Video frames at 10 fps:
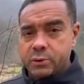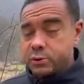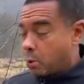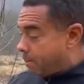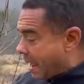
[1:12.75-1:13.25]

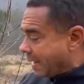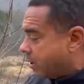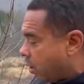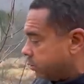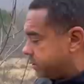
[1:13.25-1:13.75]
So my
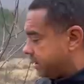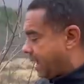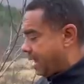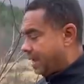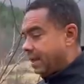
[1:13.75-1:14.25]
goal
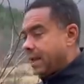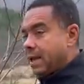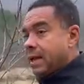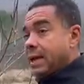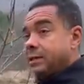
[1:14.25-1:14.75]
today
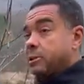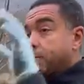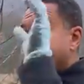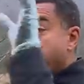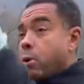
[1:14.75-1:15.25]
is to
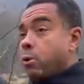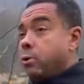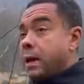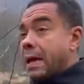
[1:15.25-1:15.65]
prune